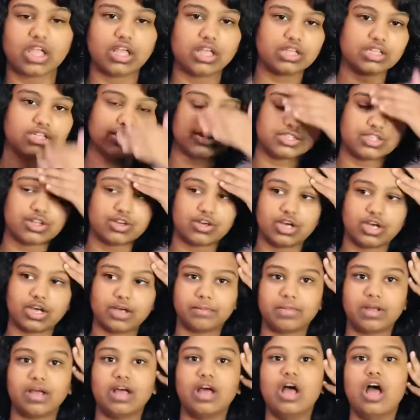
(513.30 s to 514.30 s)
So
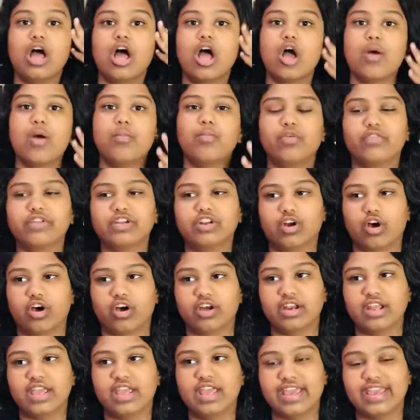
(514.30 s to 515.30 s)
moving
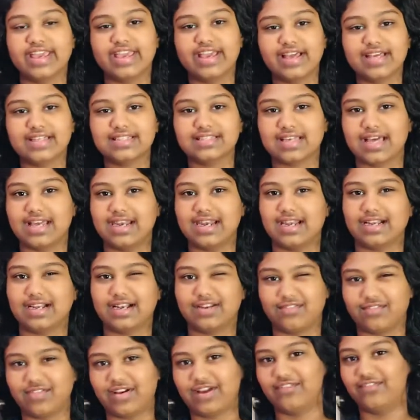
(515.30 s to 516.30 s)
on, here's a little
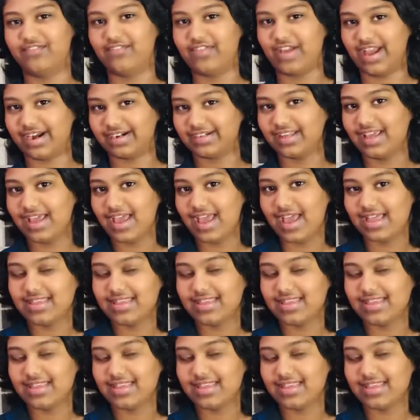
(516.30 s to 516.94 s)
fun fact.